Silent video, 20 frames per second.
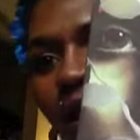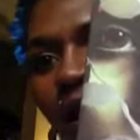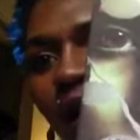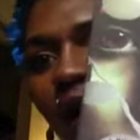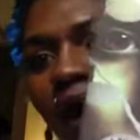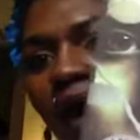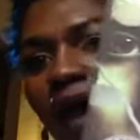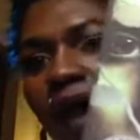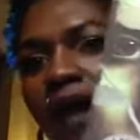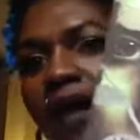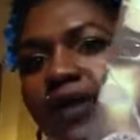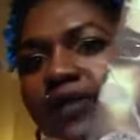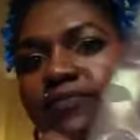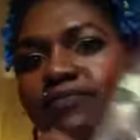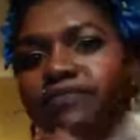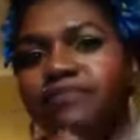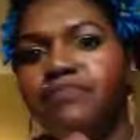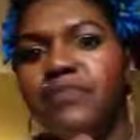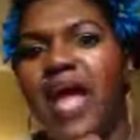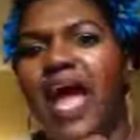
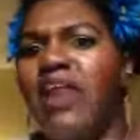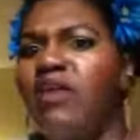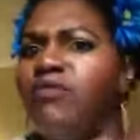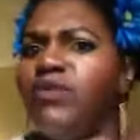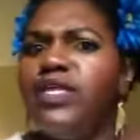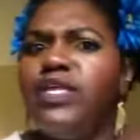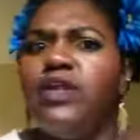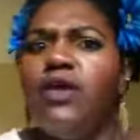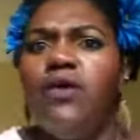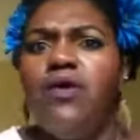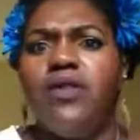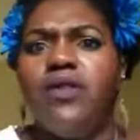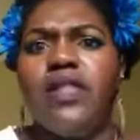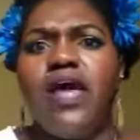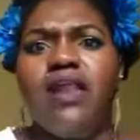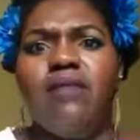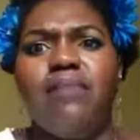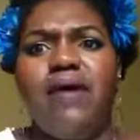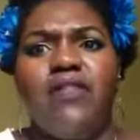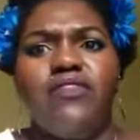I don't really know a whole
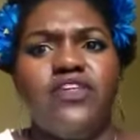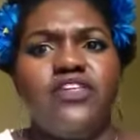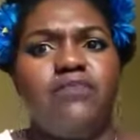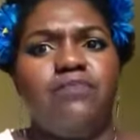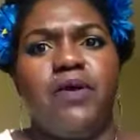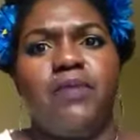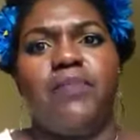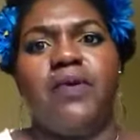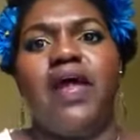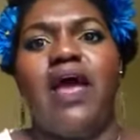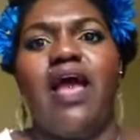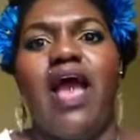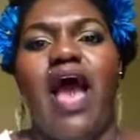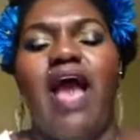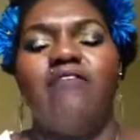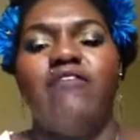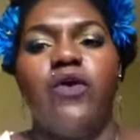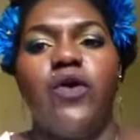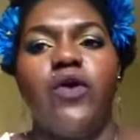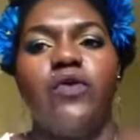lot about this book, but
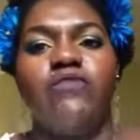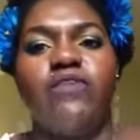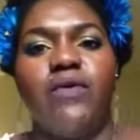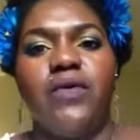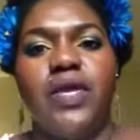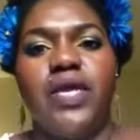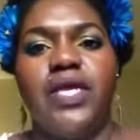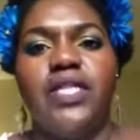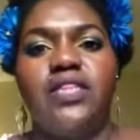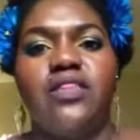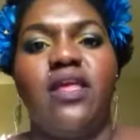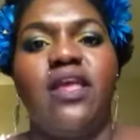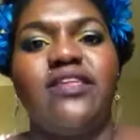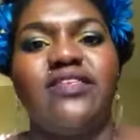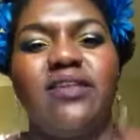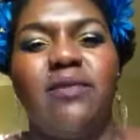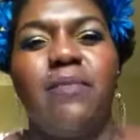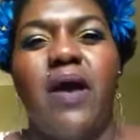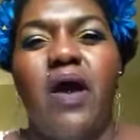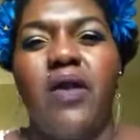I've heard very good
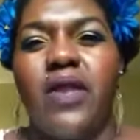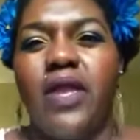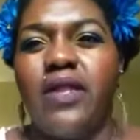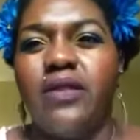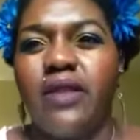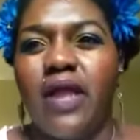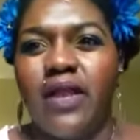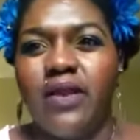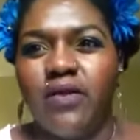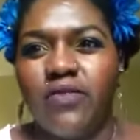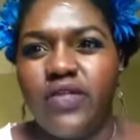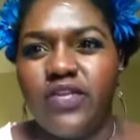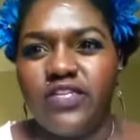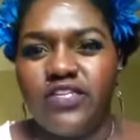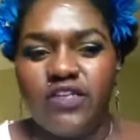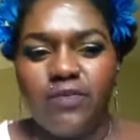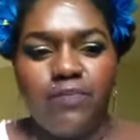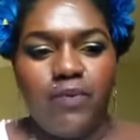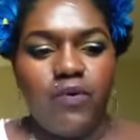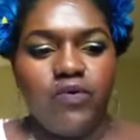things about it, and I know that
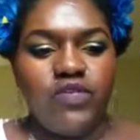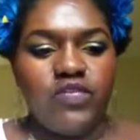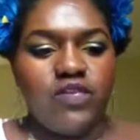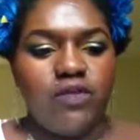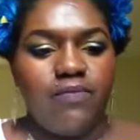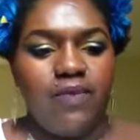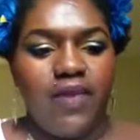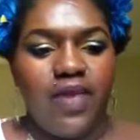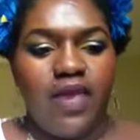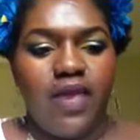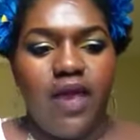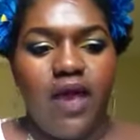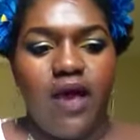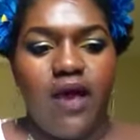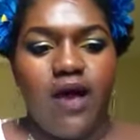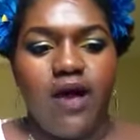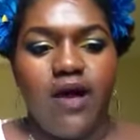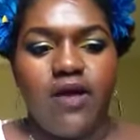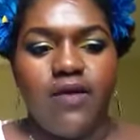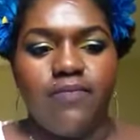it's supposed to be
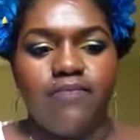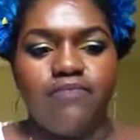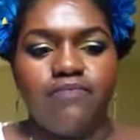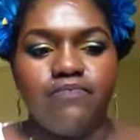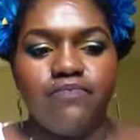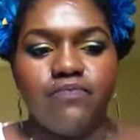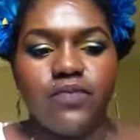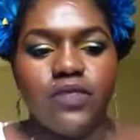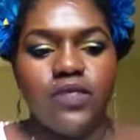one